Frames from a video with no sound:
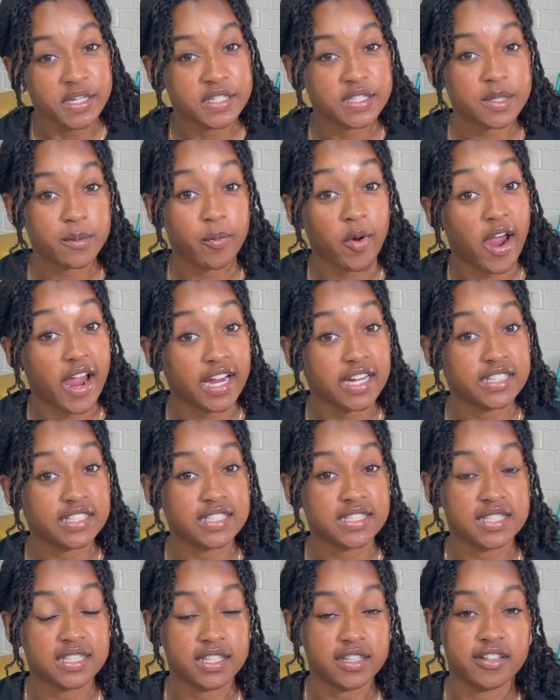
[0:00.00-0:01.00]
to
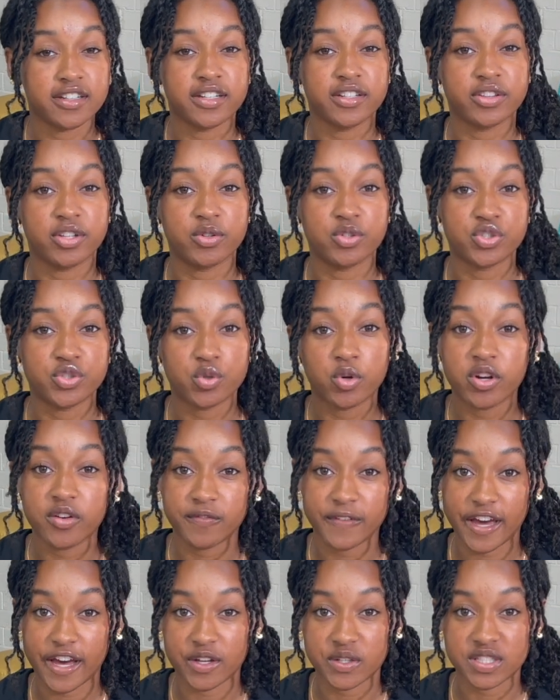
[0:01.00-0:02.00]
practice hearing those short
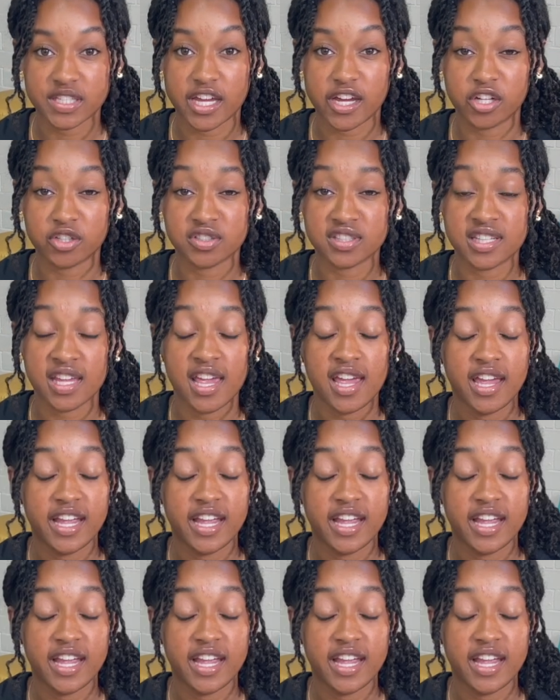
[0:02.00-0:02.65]
vowel sounds.